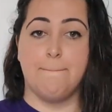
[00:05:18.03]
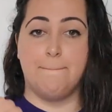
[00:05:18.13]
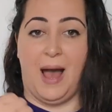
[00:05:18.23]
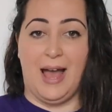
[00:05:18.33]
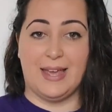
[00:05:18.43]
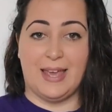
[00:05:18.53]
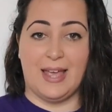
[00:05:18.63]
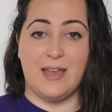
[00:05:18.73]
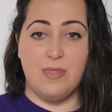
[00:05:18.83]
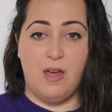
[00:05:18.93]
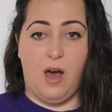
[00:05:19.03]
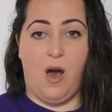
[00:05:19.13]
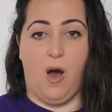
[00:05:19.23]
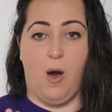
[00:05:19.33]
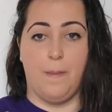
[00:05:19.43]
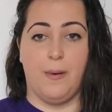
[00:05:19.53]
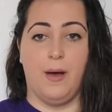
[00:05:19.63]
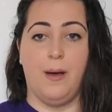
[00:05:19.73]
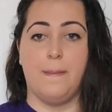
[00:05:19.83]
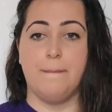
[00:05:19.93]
Back in the harbour,